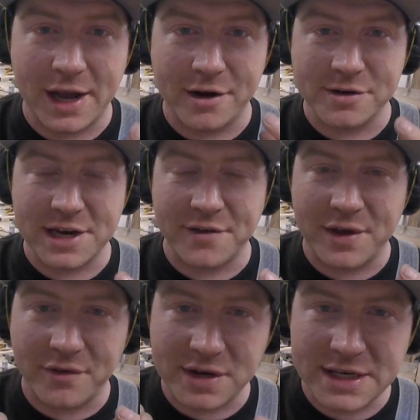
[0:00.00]
I understand if
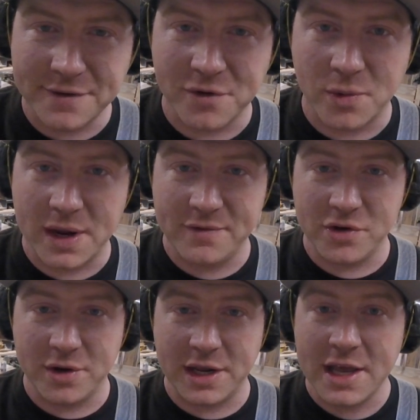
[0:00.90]
you have a different way of
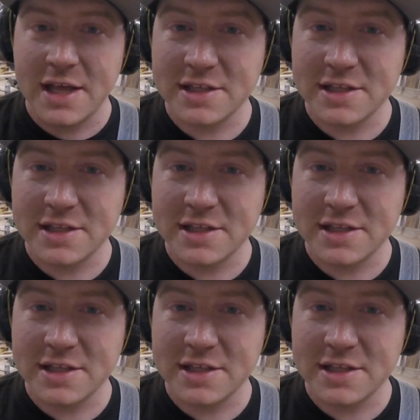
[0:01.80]
doing it.